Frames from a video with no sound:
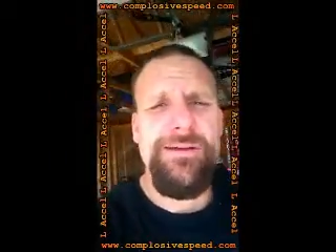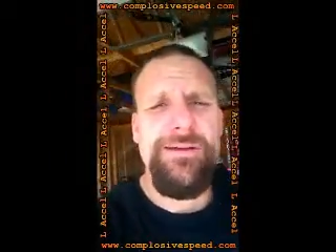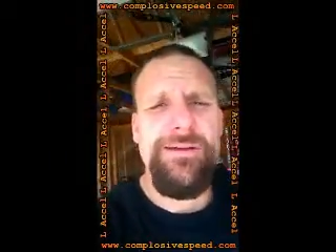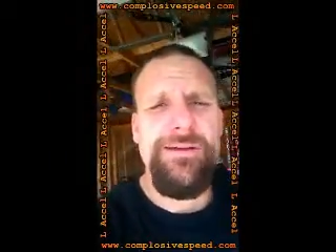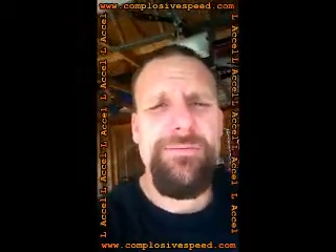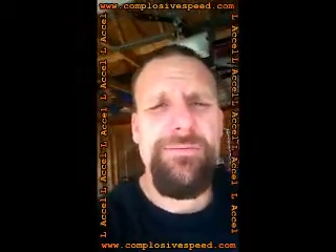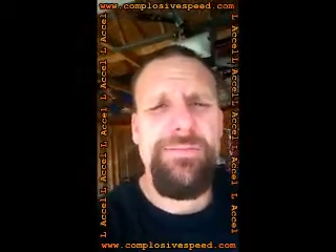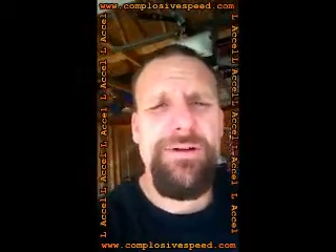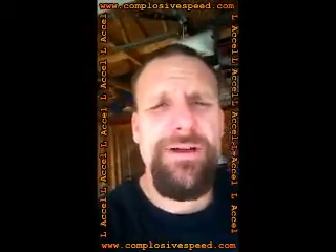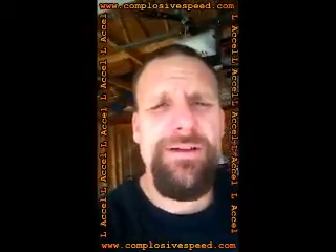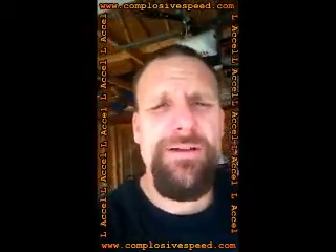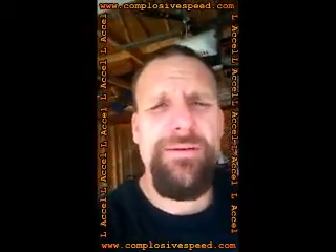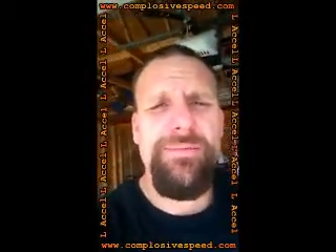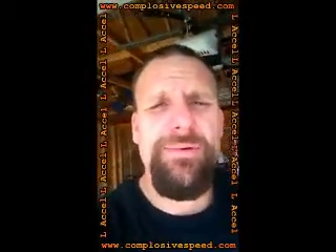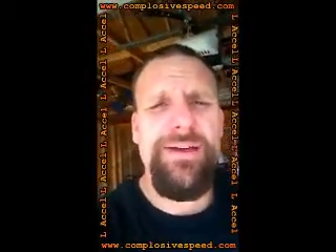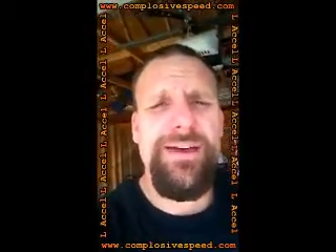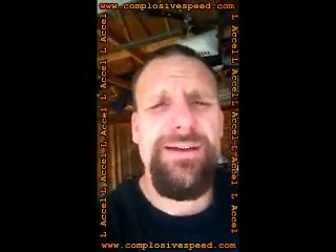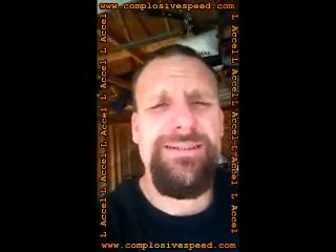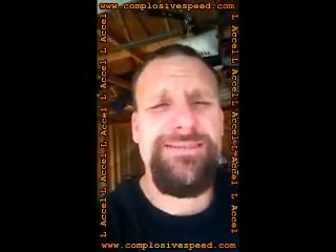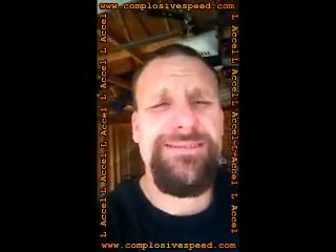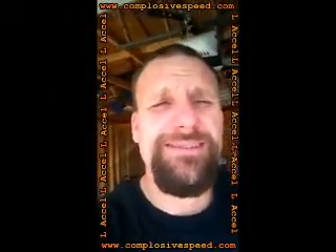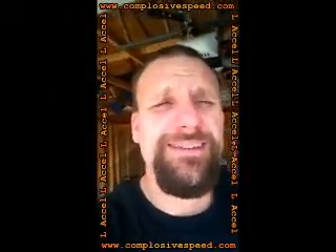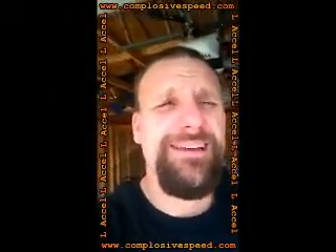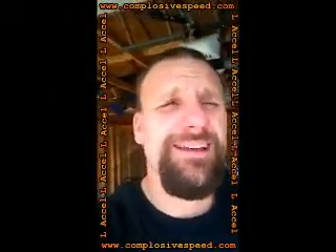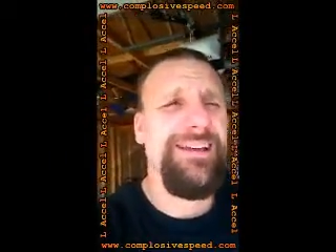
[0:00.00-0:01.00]
in probably
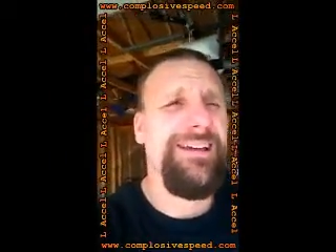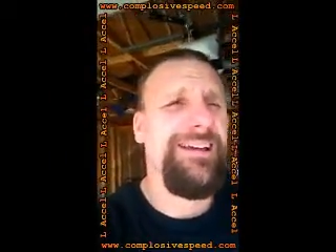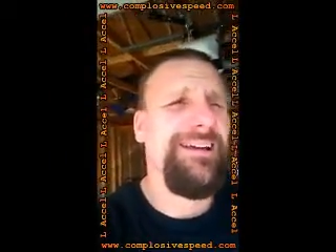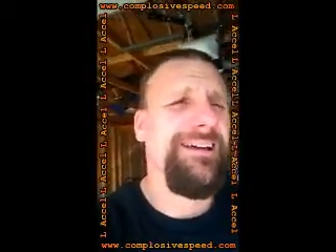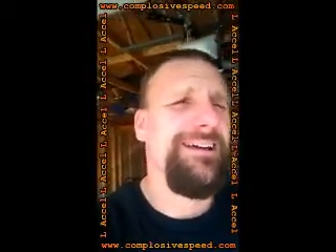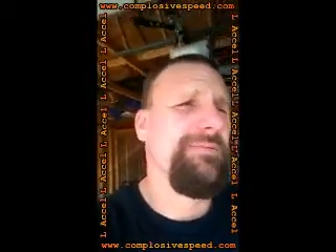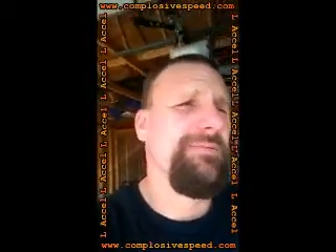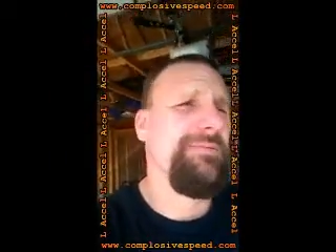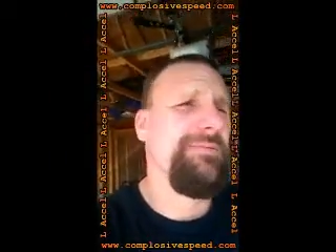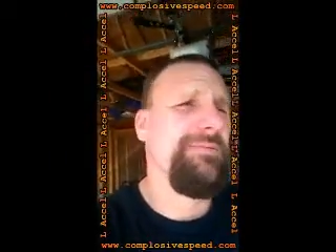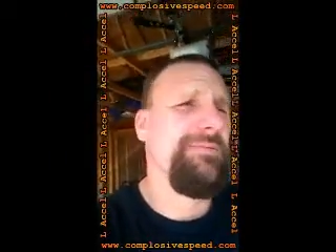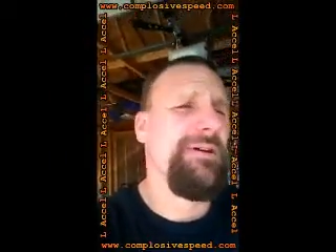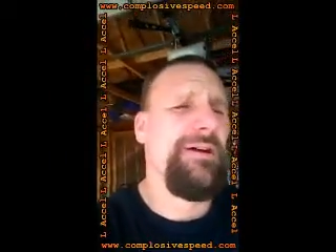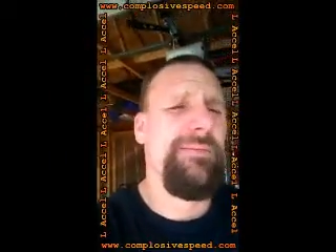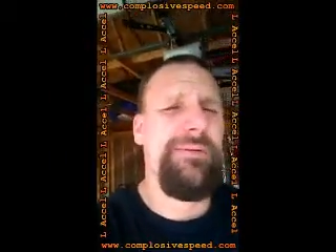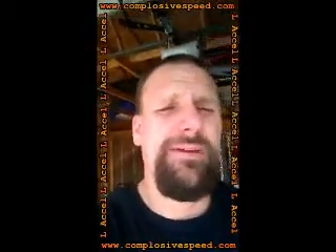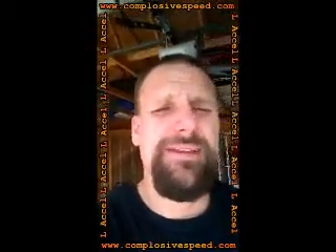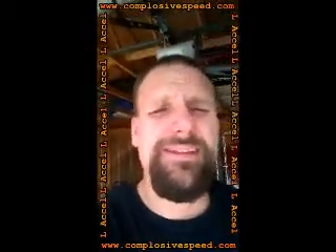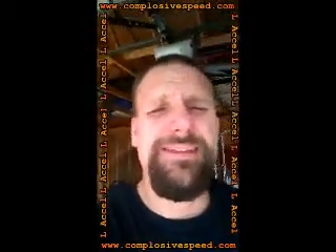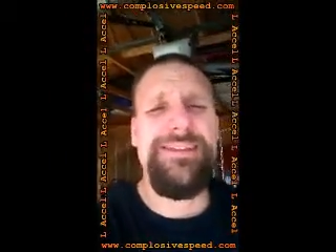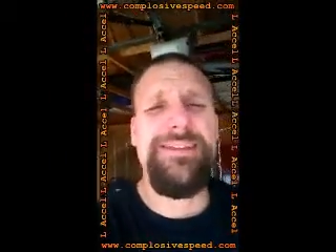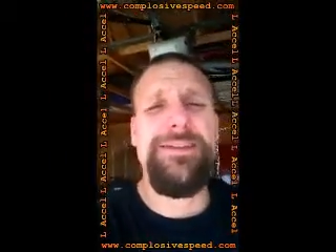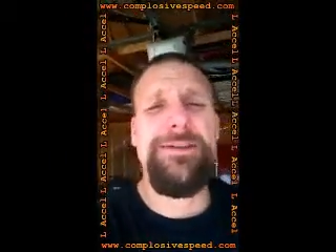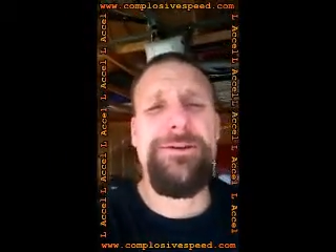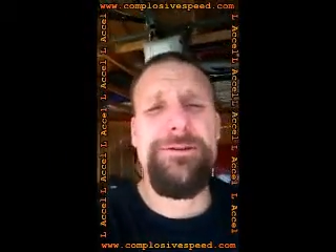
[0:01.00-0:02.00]
about a
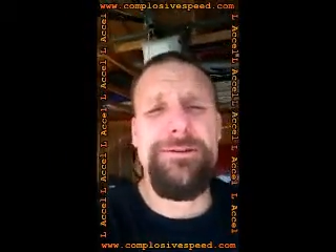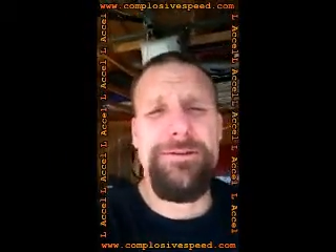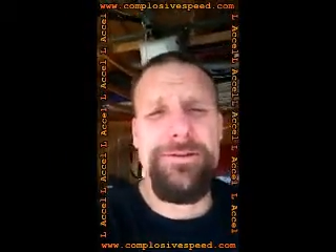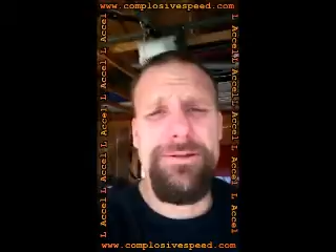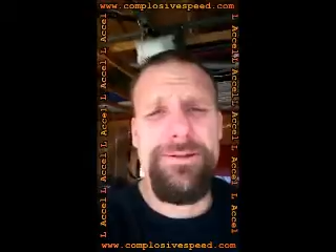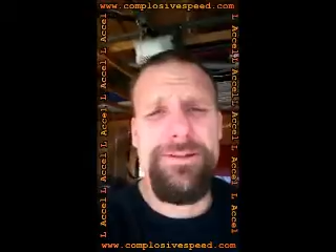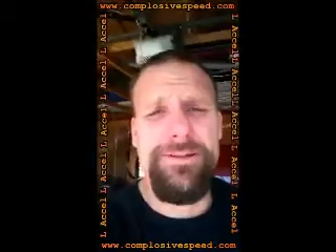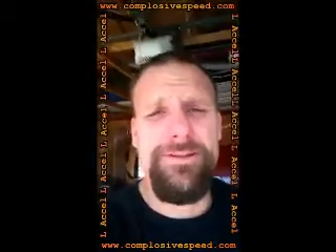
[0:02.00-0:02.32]
year.